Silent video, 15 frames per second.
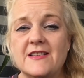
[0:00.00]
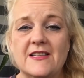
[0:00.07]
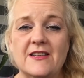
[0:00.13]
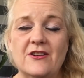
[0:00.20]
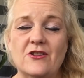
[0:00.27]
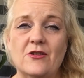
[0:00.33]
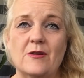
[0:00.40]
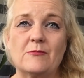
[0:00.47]

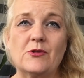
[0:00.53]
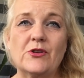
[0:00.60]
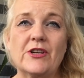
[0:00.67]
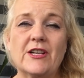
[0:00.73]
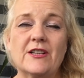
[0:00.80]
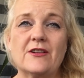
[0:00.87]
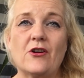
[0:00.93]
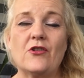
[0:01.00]
You know, I'm
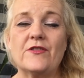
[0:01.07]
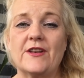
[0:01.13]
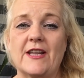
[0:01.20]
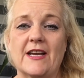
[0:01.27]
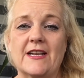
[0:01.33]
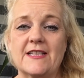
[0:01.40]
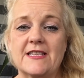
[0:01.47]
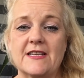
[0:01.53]
looking at all the
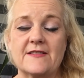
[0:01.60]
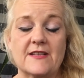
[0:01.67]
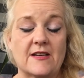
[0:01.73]
negatives,